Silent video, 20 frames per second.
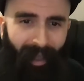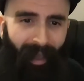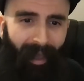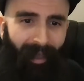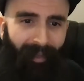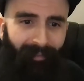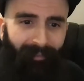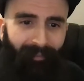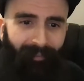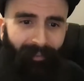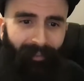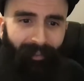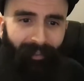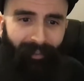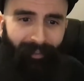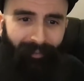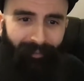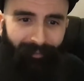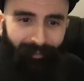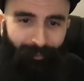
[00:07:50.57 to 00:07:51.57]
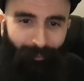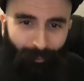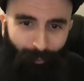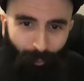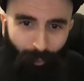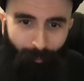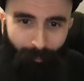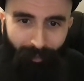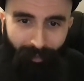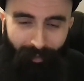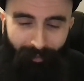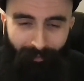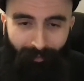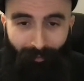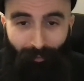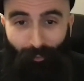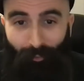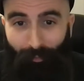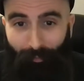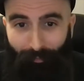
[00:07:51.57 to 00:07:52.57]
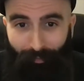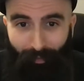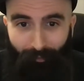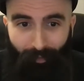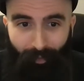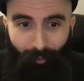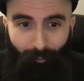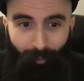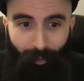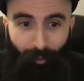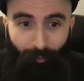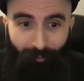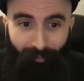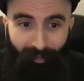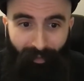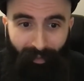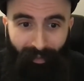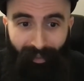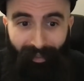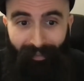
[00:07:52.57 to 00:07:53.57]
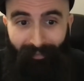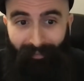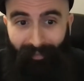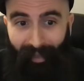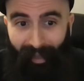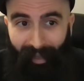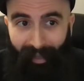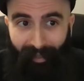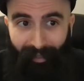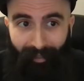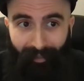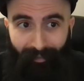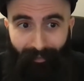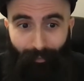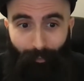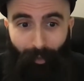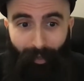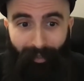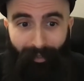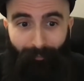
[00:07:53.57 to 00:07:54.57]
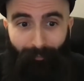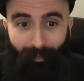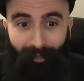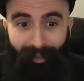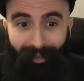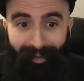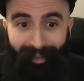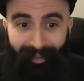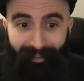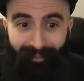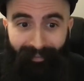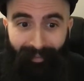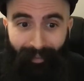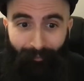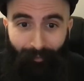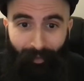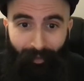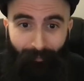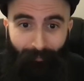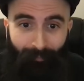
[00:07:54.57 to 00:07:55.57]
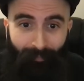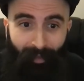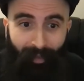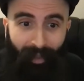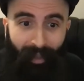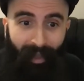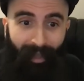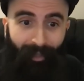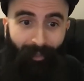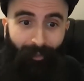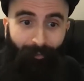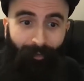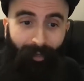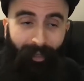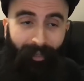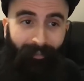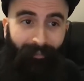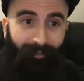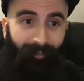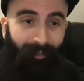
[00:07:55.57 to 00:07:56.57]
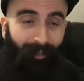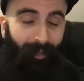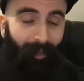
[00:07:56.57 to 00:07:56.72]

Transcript: And the dominant, so the 5th degree of D is A, so I can play an A7 and create